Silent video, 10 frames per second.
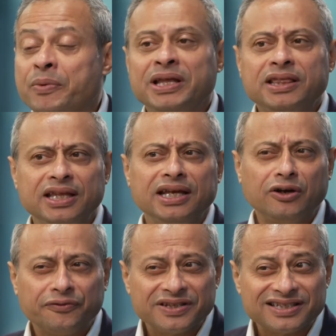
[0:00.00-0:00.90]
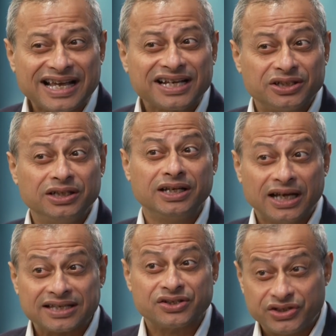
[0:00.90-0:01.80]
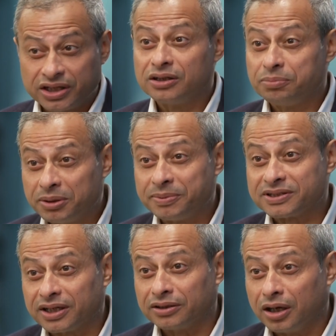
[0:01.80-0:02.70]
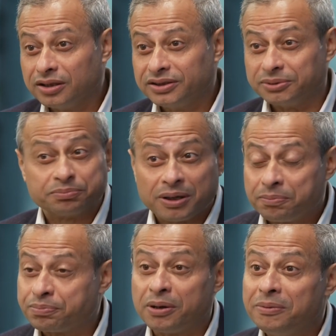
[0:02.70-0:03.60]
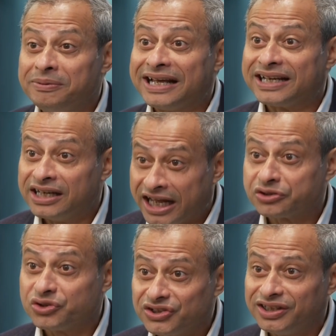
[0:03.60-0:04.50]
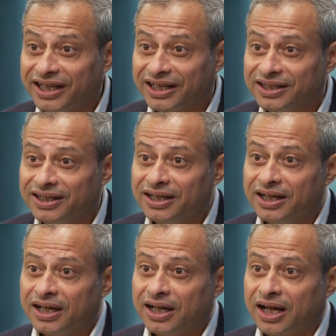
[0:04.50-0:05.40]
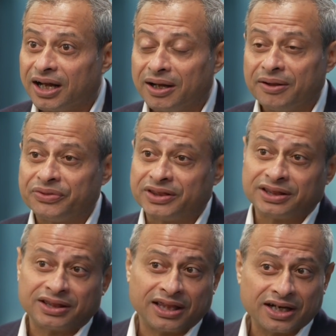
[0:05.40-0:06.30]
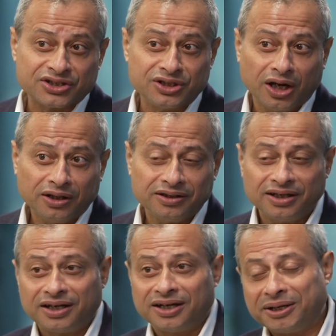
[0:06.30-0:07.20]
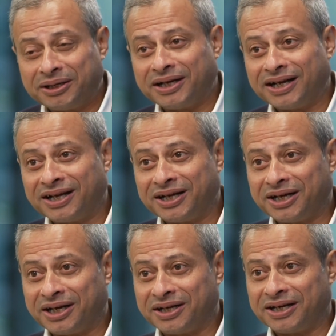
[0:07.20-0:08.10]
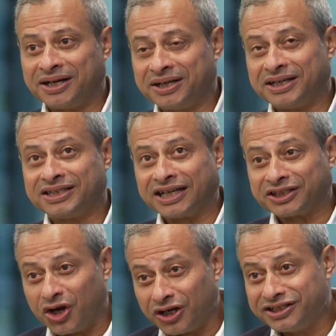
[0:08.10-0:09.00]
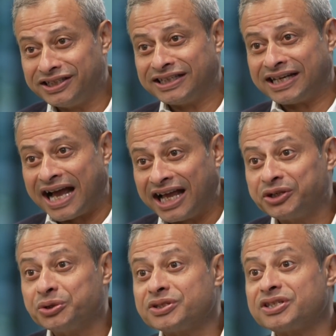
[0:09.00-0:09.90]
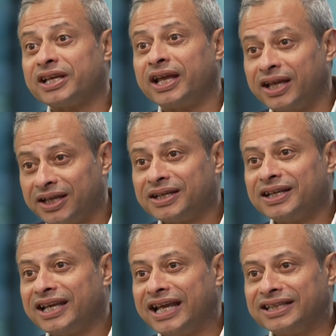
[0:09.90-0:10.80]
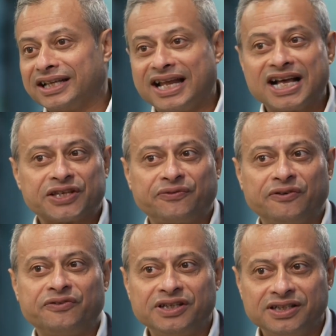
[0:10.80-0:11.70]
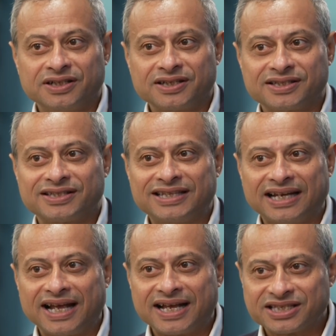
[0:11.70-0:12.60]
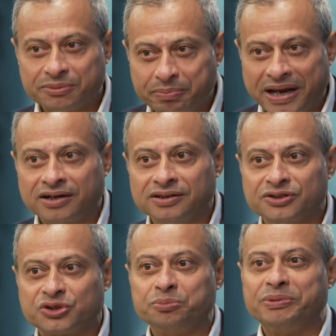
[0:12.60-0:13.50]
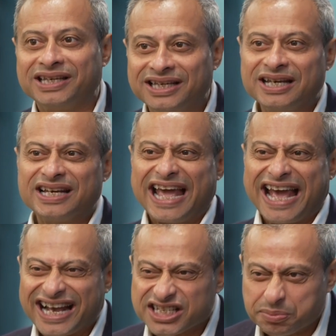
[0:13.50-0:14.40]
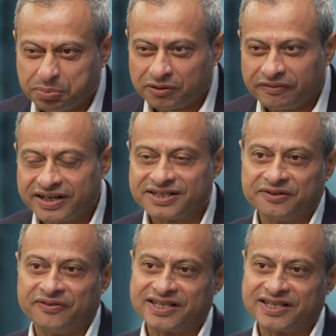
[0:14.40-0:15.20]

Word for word: We think of this actually as a general purpose technology, pro probably like electricity. Uh, there's not uh, uh a technology that I could say in the last 50 years that has the parallels to be as pervasive